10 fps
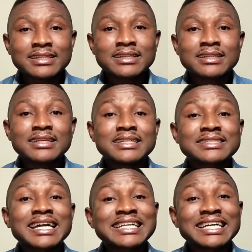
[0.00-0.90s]
is
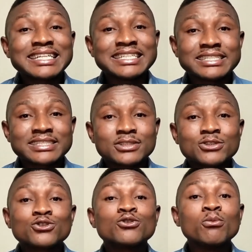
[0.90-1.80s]
catalyst
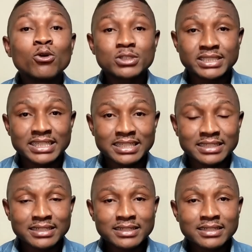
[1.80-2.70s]
to more sin.
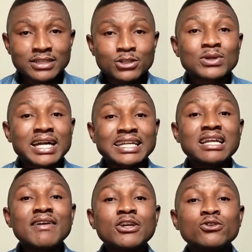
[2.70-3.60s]
You can
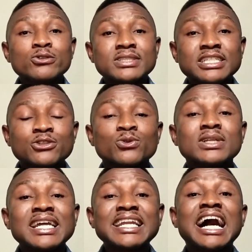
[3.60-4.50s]
never use sin to
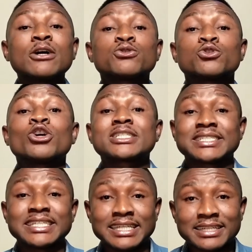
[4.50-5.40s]
learn how to not
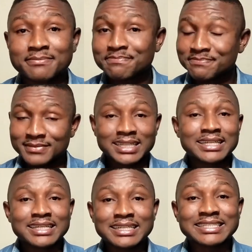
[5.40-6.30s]
sin.
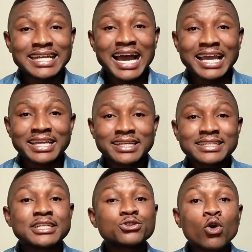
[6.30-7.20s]
It's a lie.
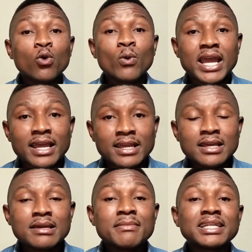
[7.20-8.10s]
There's no way.
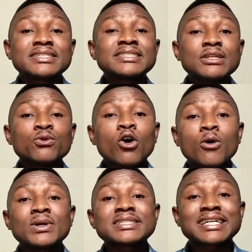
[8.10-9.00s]
But sin will
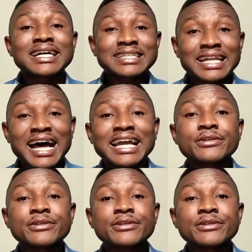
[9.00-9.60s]
always catalyze